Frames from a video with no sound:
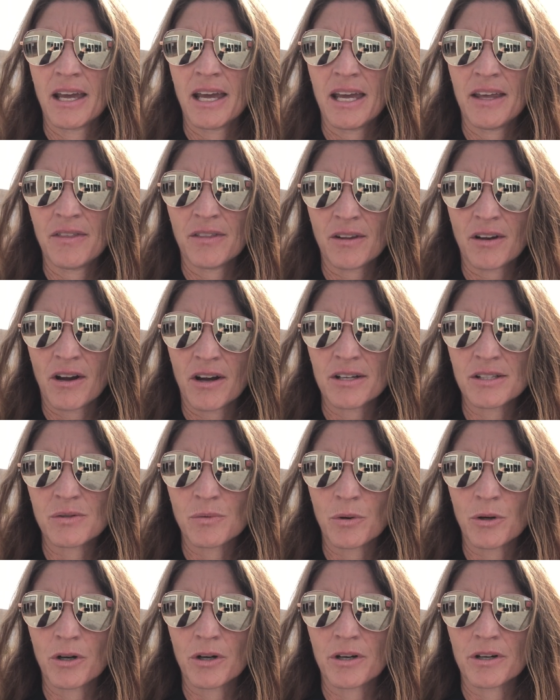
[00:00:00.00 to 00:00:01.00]
in God's
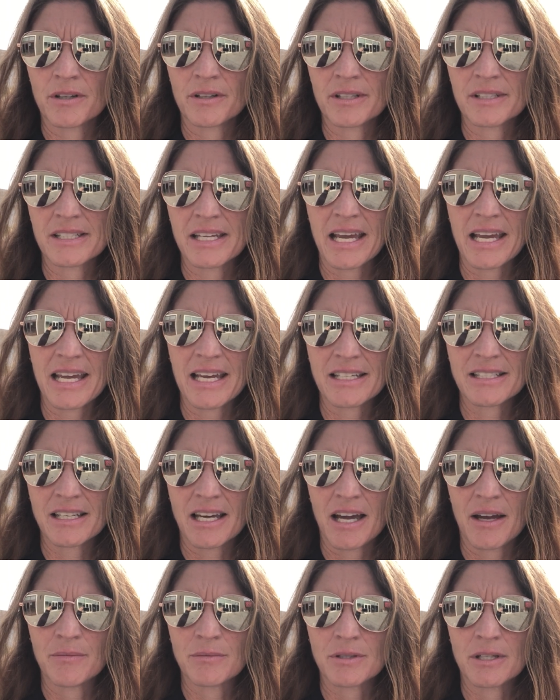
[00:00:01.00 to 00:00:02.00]
Word, taking time